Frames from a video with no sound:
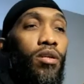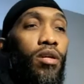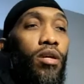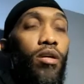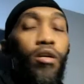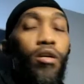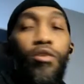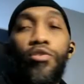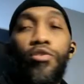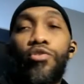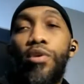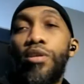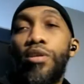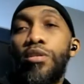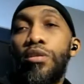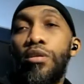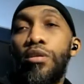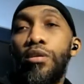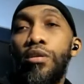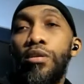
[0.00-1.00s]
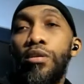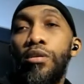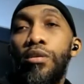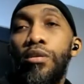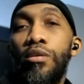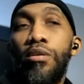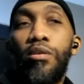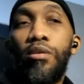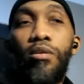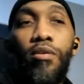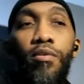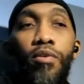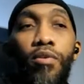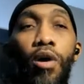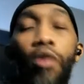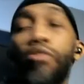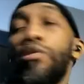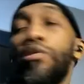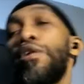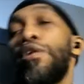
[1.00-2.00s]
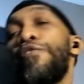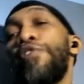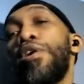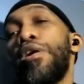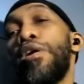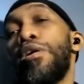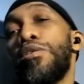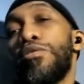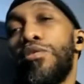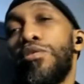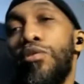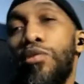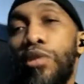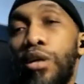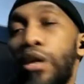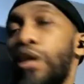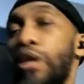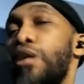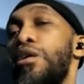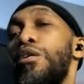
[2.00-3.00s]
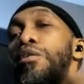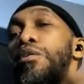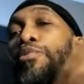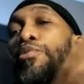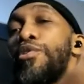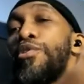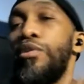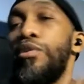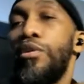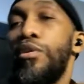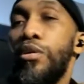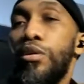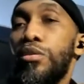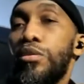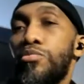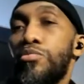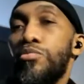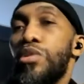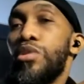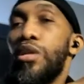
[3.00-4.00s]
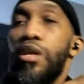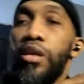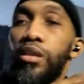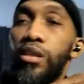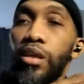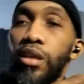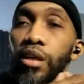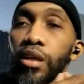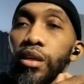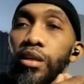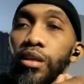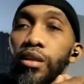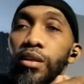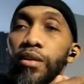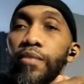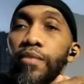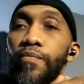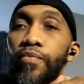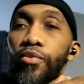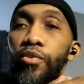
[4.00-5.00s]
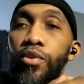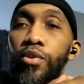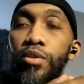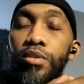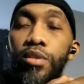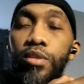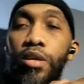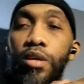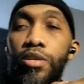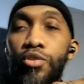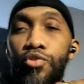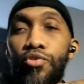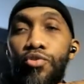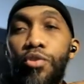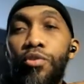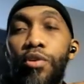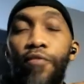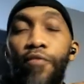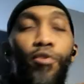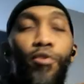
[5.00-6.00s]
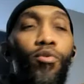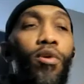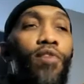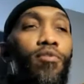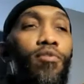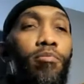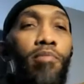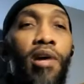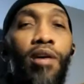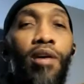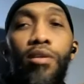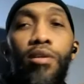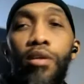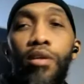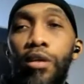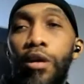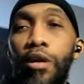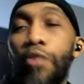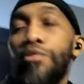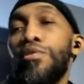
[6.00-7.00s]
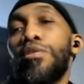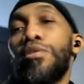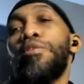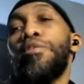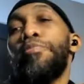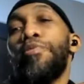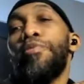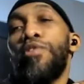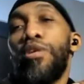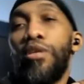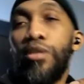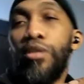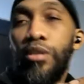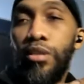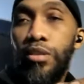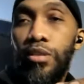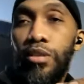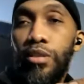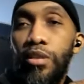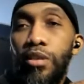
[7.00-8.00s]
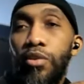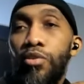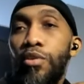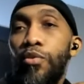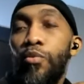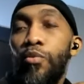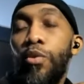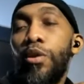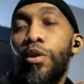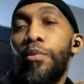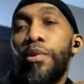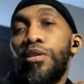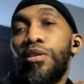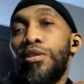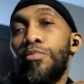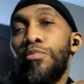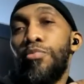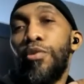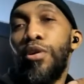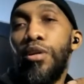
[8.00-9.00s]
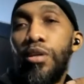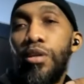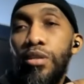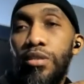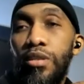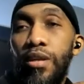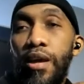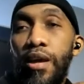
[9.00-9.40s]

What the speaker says: and go straight to OnlyFans or the Hub or some shit like that. You know what I'm saying? Stroke a few of them out and go to sleep on their ass and don't even worry about these broads.